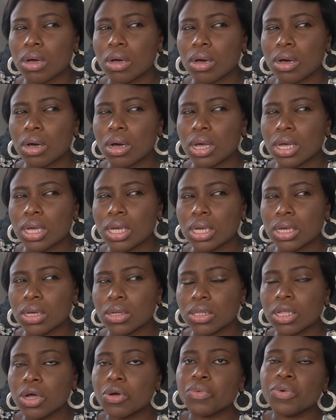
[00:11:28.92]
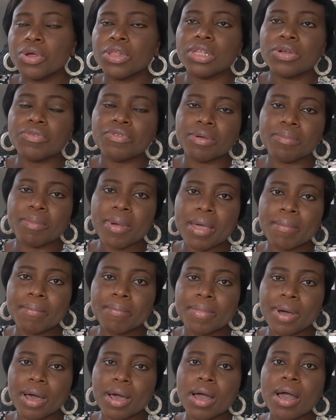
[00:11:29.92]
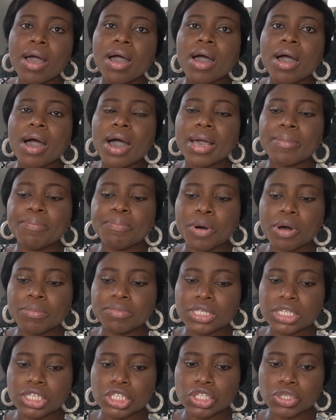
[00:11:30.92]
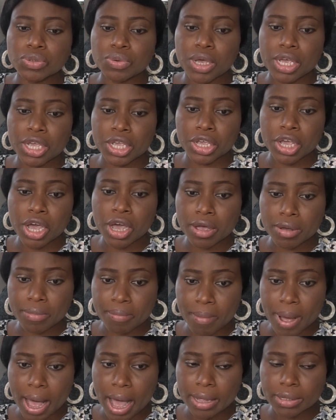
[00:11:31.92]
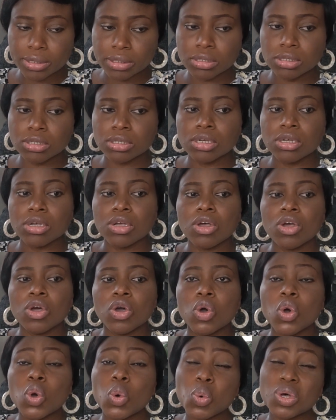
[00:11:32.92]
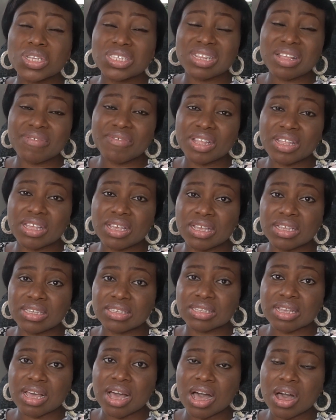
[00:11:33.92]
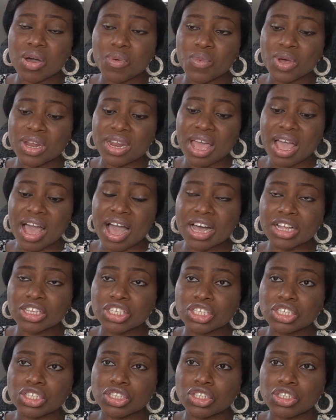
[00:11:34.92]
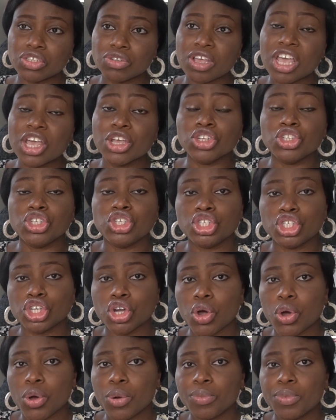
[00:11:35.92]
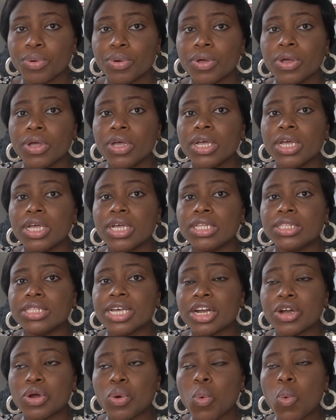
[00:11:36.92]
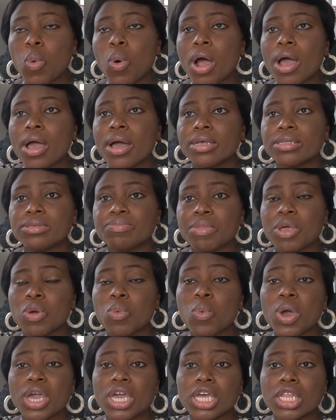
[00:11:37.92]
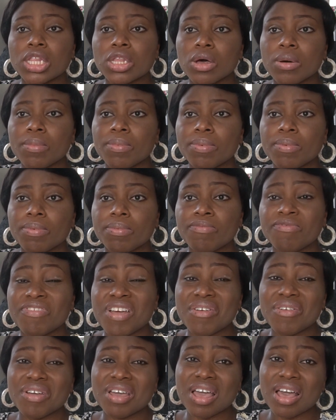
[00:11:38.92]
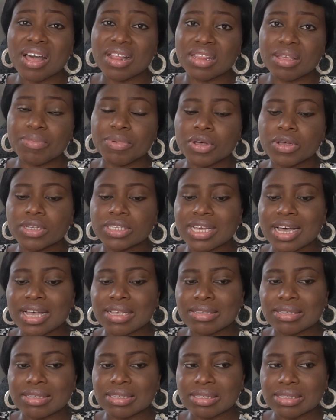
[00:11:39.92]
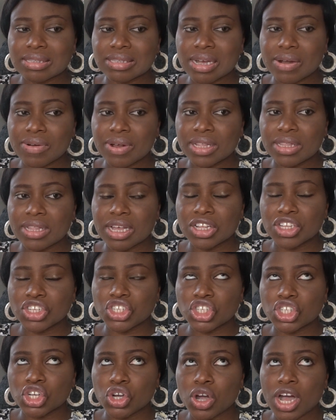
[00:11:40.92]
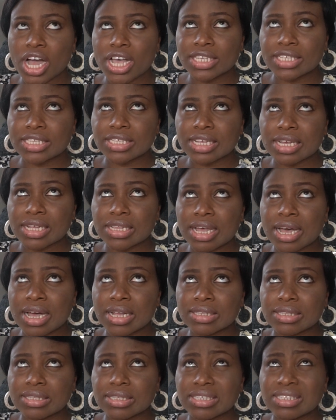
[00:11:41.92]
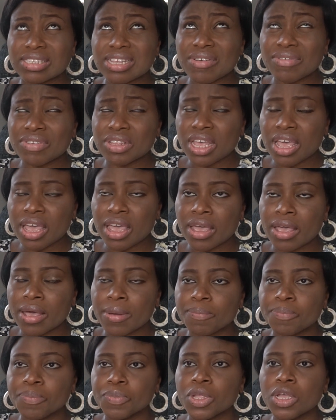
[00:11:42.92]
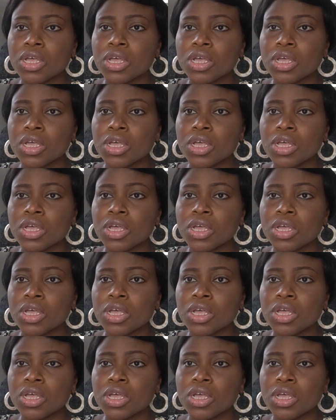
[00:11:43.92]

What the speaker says: I could not really remember. I bumped into a young man who was living in his car when I had to do a job that requires me waking up very early, because I started that job. I start at 7 a.m.